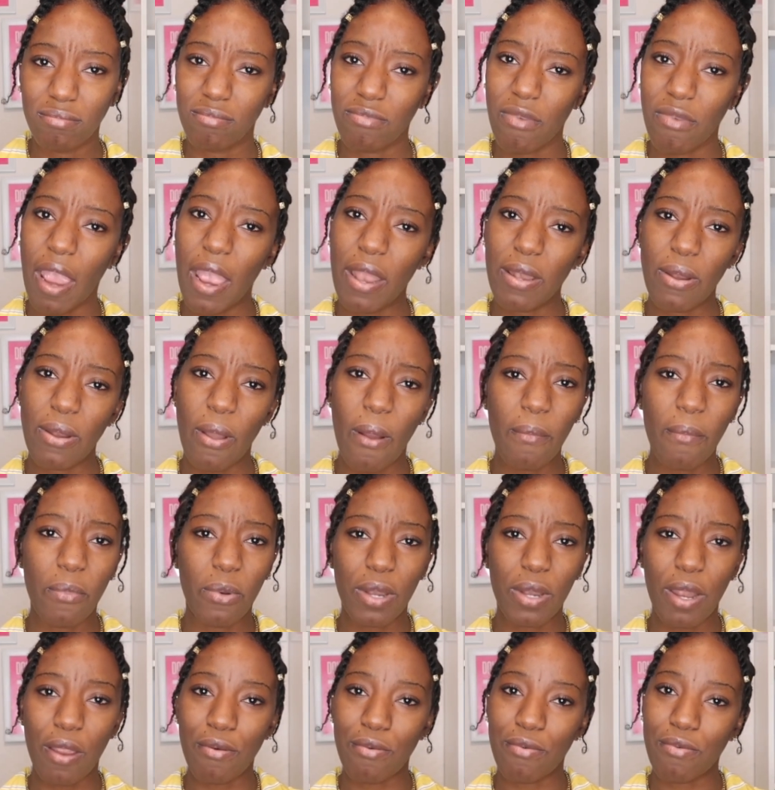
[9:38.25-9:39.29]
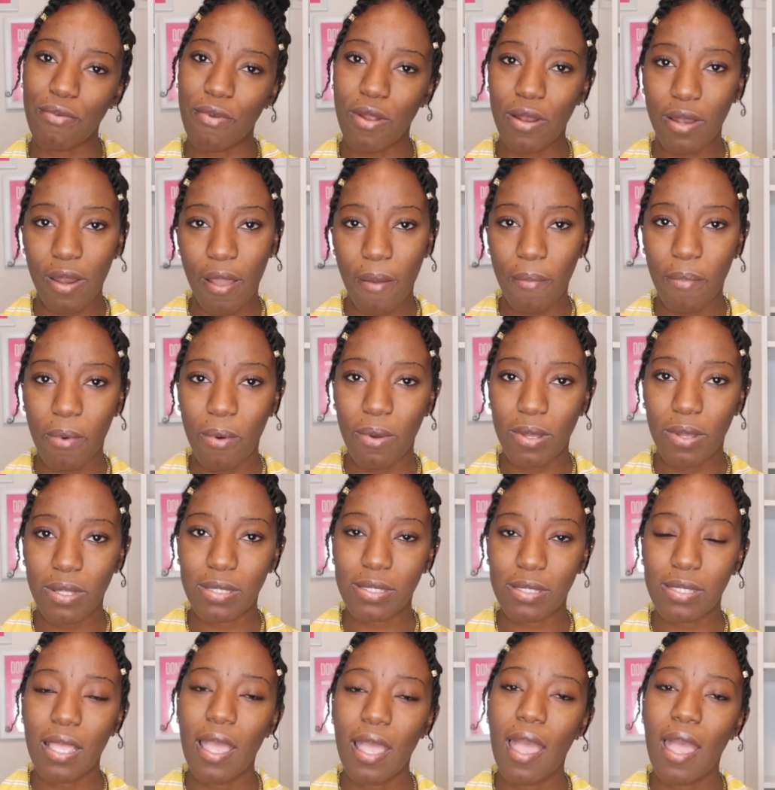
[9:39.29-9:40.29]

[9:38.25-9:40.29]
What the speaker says: Right now I'm gonna run a boat.